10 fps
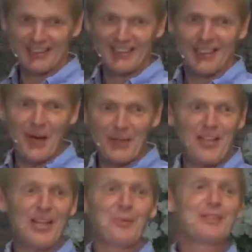Okay,
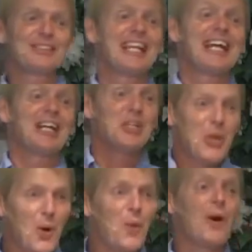there was like
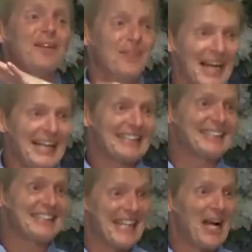no light
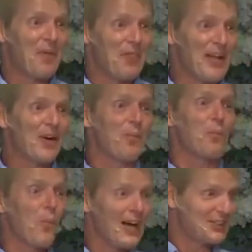down there
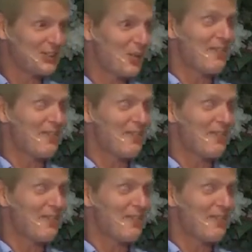whatsoever.